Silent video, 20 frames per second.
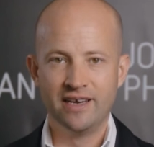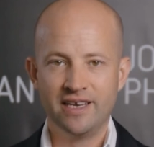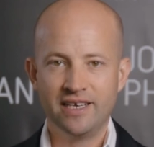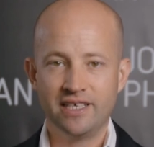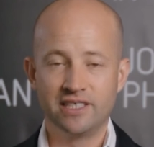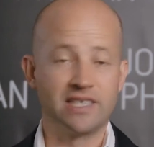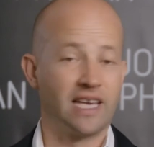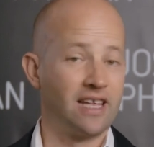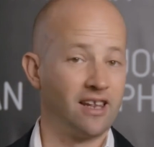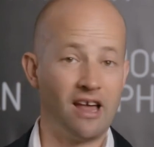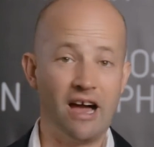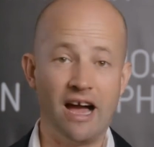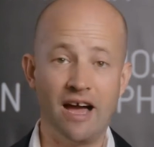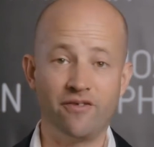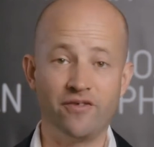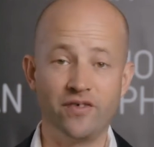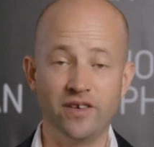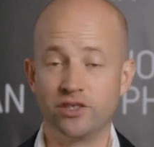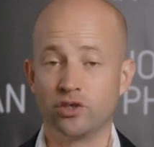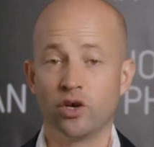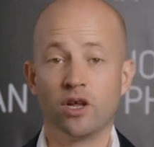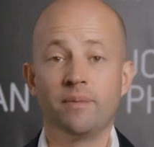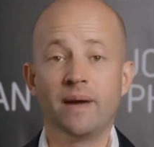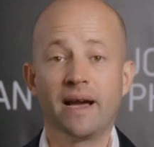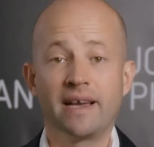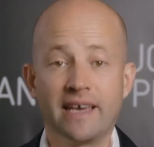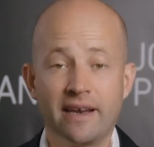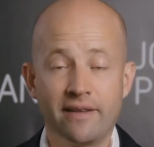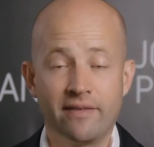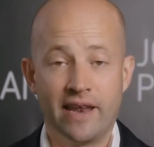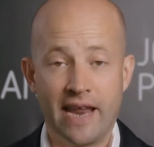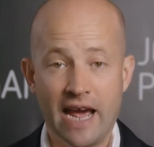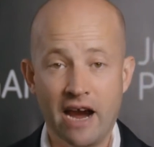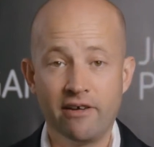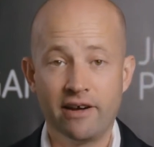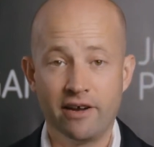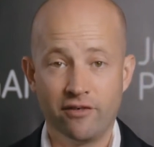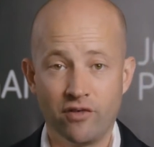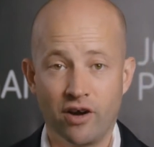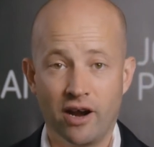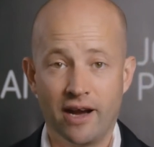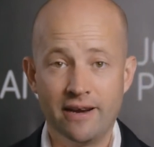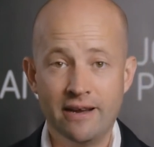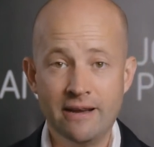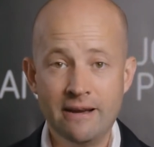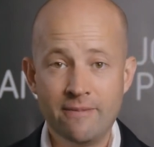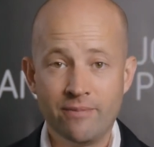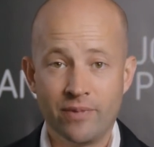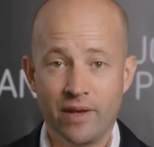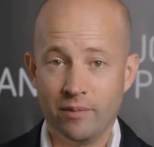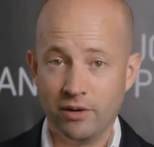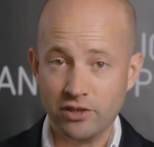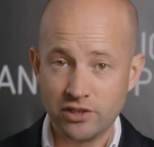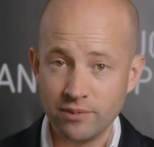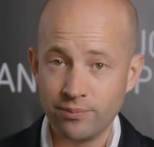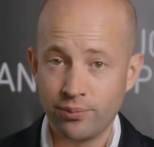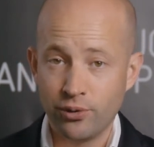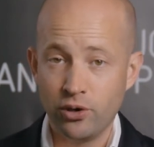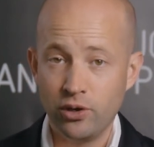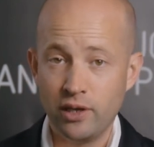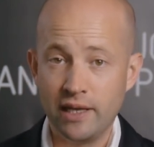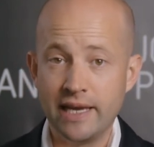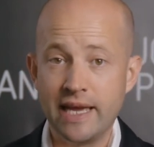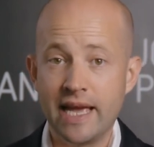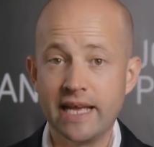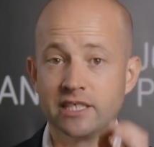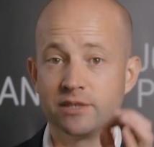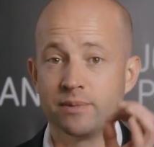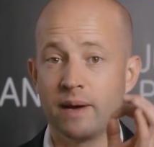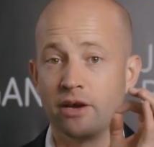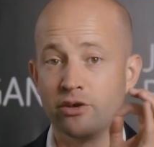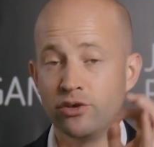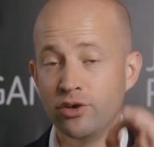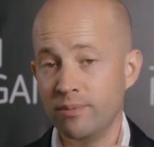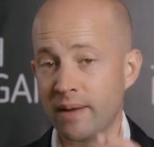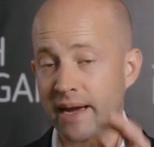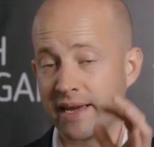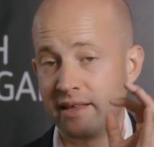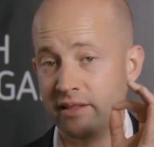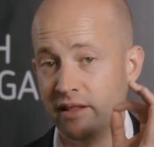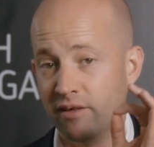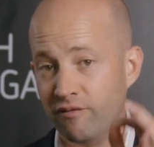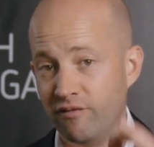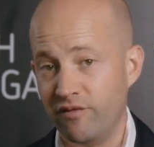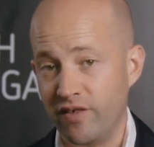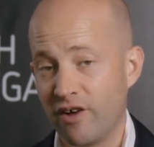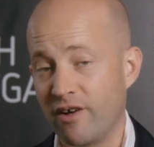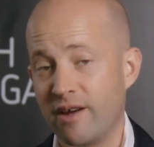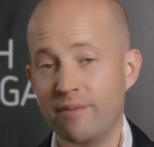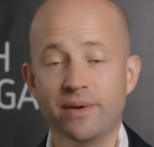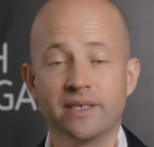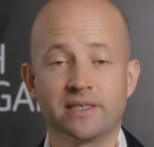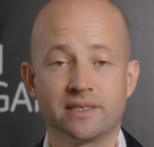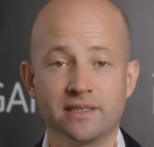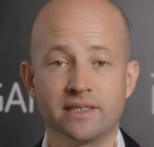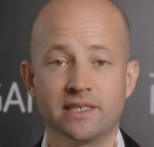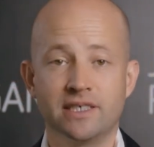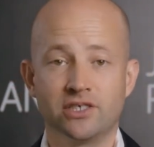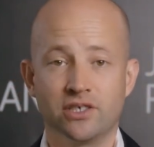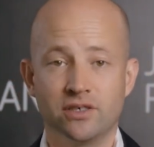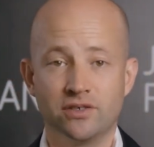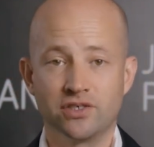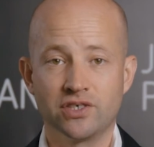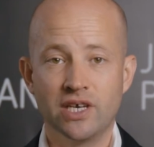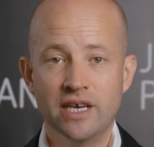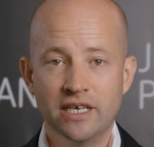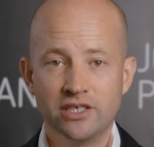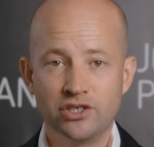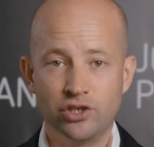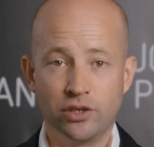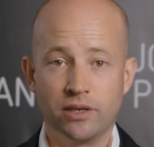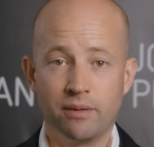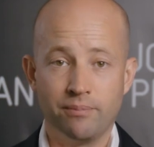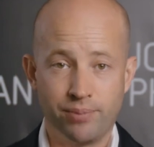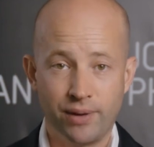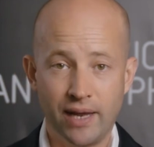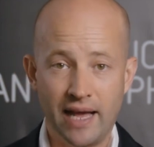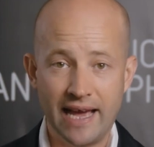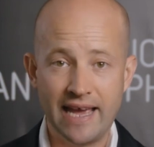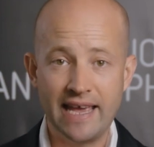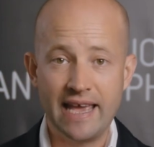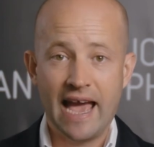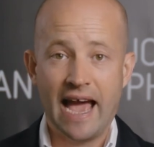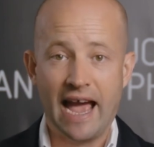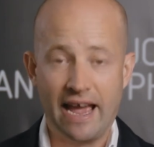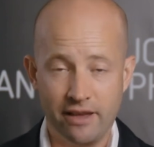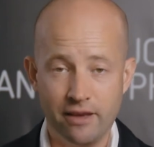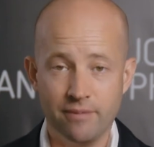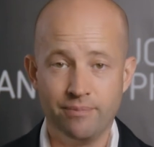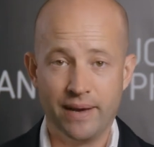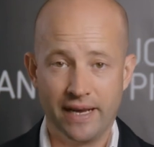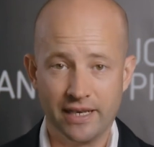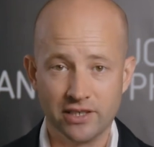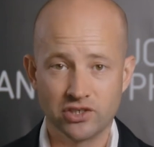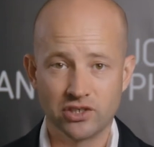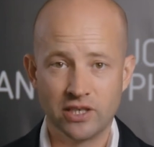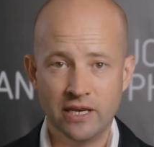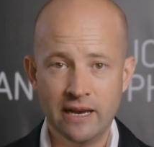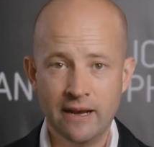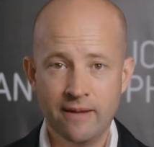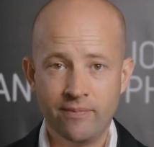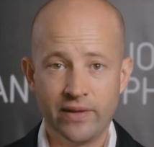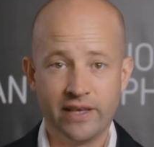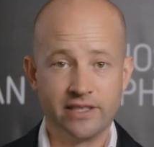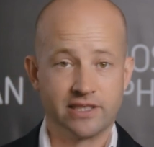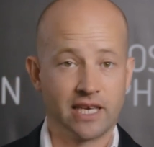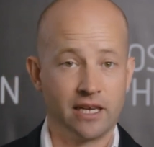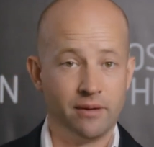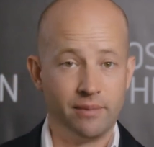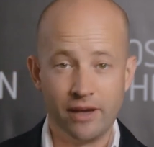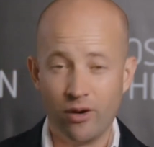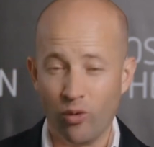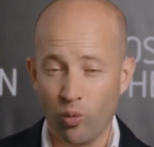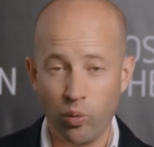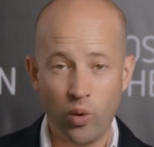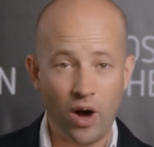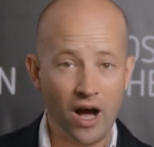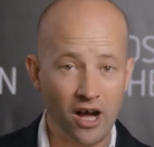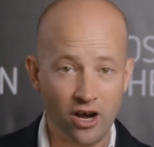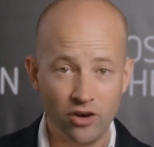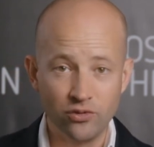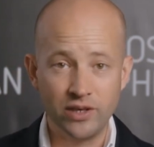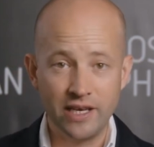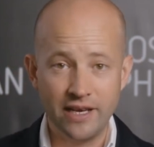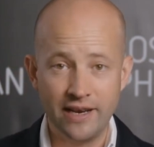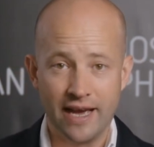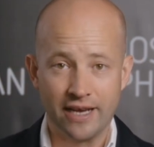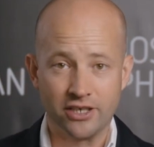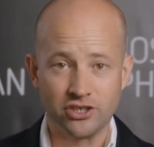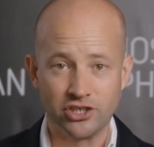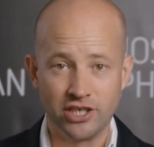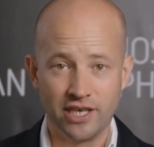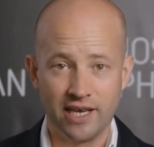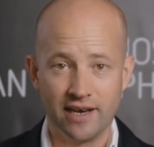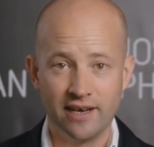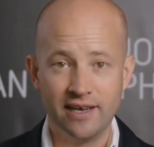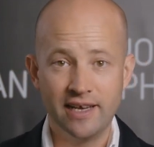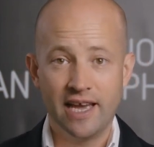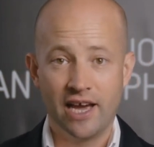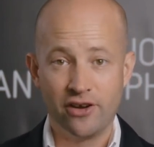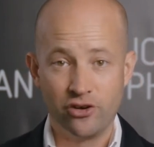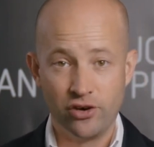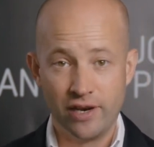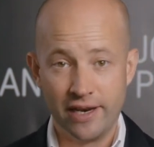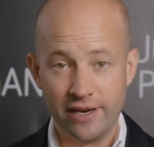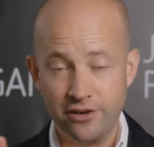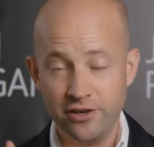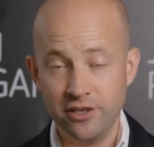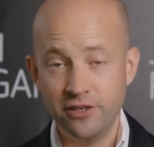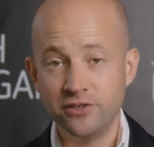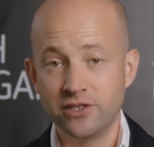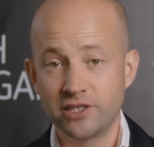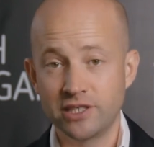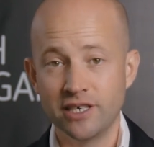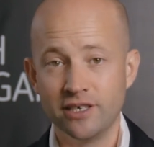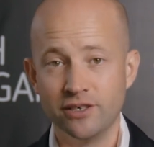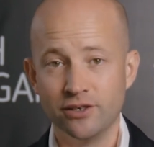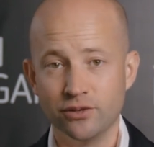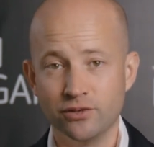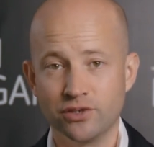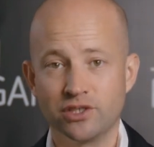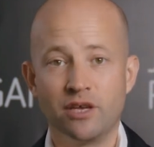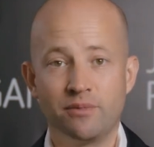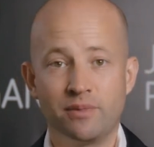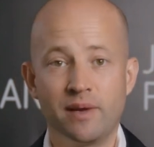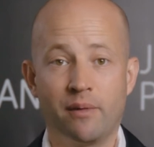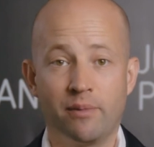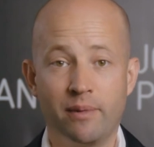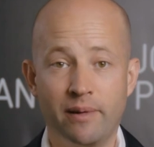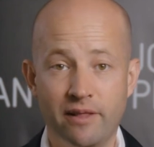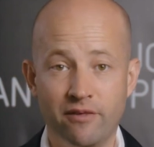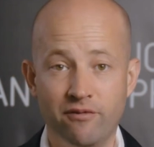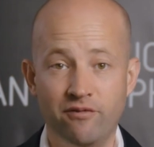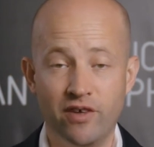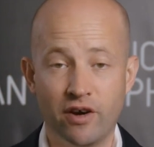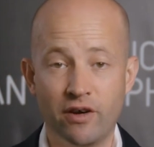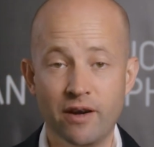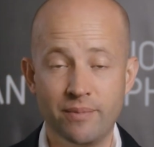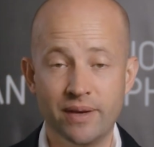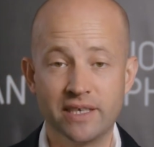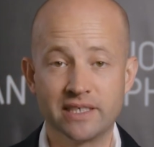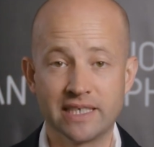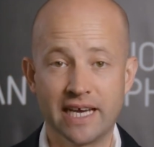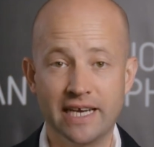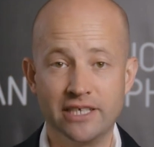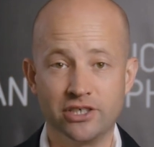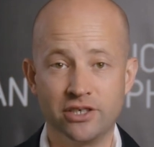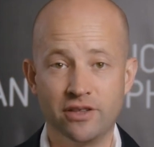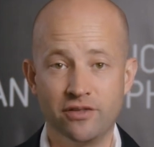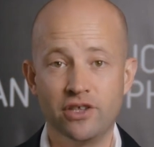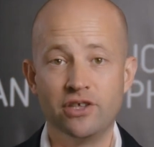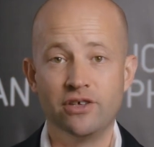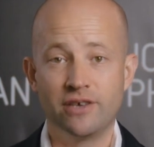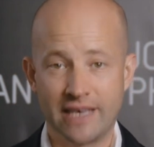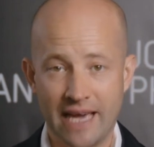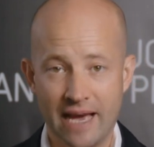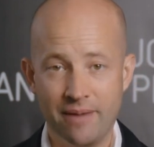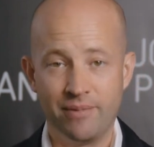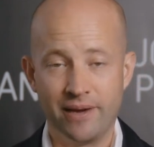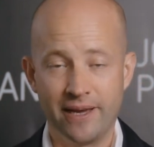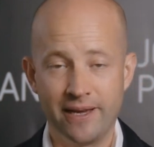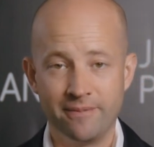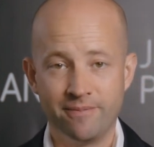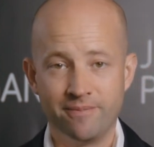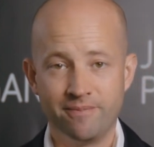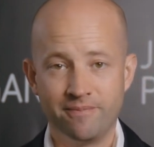You see, life is all about getting the narrative right. And most importantly, it's about you making the very best decisions so you can play at your best. It's going to be a wild year next year, and you need new skills to be able to be the very best agent that you can be.